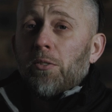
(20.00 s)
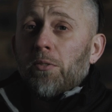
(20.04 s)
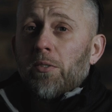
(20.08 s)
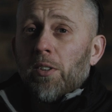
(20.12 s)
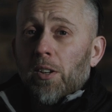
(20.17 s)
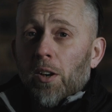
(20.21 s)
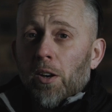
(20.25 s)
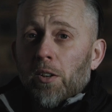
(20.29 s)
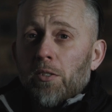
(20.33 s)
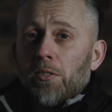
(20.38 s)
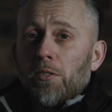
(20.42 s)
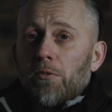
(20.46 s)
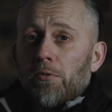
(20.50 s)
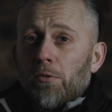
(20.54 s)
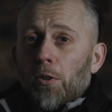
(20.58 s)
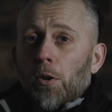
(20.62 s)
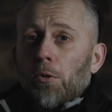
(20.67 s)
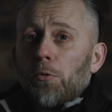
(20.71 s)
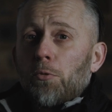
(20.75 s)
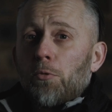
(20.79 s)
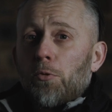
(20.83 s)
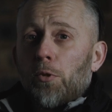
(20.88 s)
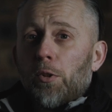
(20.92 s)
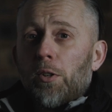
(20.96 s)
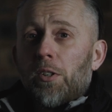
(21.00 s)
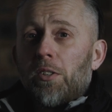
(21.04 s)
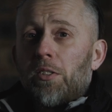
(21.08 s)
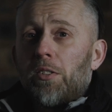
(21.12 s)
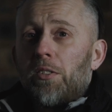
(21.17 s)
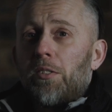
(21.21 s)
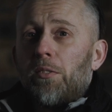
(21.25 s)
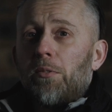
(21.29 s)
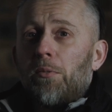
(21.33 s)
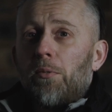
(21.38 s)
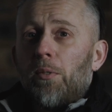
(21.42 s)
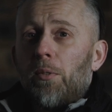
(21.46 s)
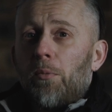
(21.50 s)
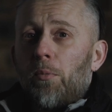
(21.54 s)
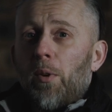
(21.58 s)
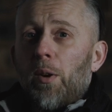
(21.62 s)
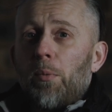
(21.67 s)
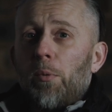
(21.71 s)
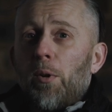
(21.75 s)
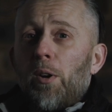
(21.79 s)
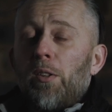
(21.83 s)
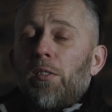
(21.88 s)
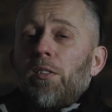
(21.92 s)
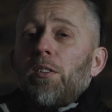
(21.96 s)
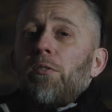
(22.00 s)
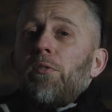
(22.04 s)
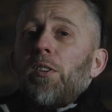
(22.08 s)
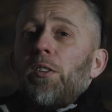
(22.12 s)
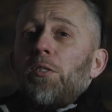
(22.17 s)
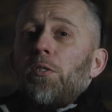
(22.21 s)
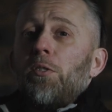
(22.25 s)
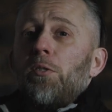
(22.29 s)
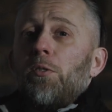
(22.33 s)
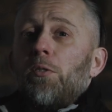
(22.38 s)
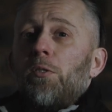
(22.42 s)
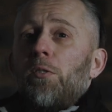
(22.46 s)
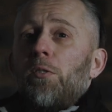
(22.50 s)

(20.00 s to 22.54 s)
the likes of Rolls-Royce, we were the original